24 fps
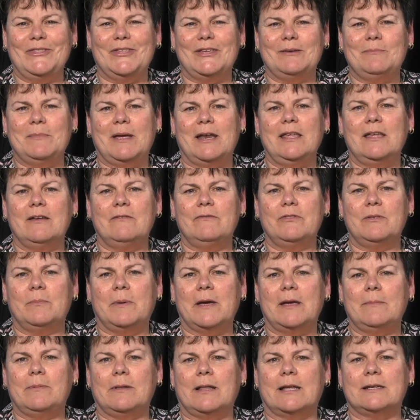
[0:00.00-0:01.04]
that many of the
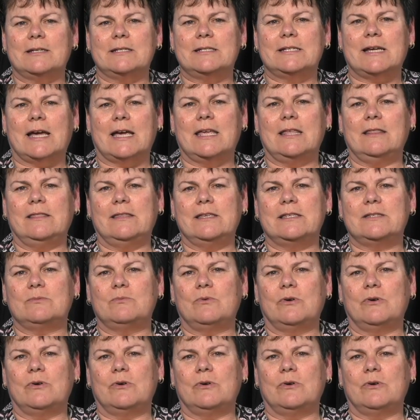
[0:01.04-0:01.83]
people undertaking this